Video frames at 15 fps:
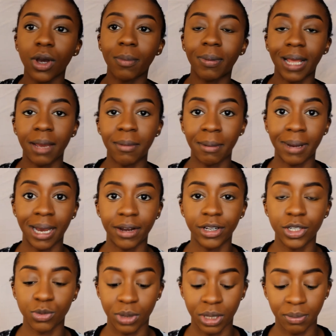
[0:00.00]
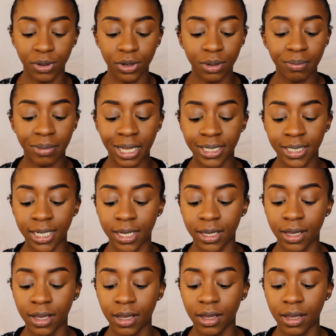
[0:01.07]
apply my powders with a beauty blender.